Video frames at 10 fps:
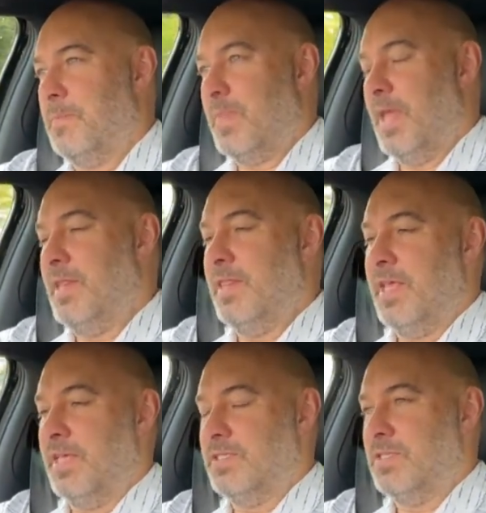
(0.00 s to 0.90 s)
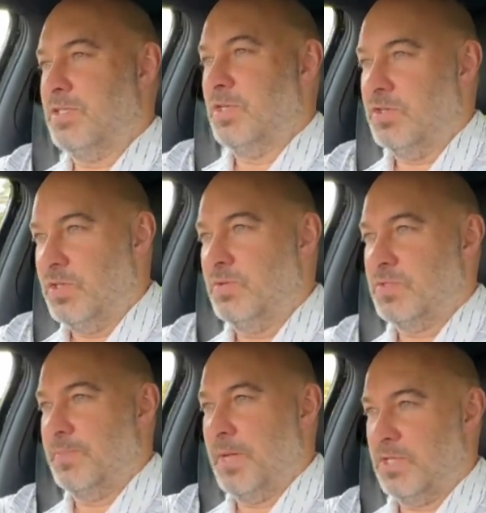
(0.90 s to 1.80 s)
In this, you use
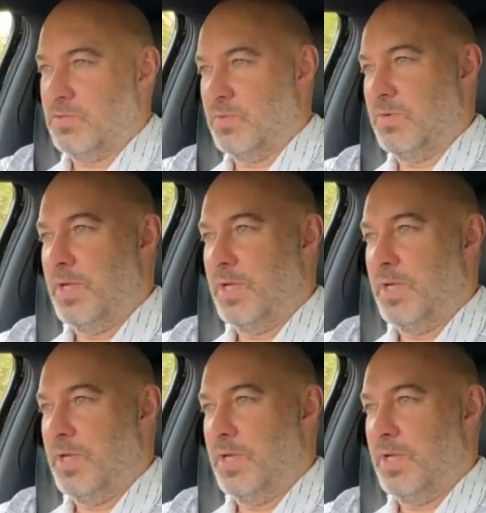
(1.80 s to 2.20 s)
the petrol.